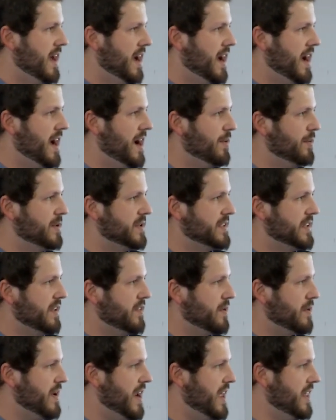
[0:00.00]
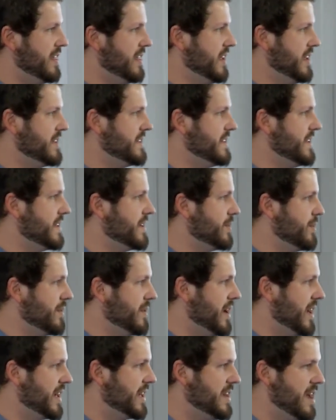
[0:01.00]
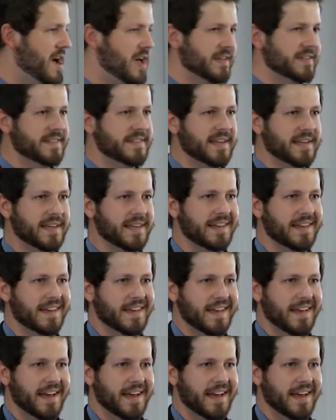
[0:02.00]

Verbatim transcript: uh, was either atheistic or agnostic.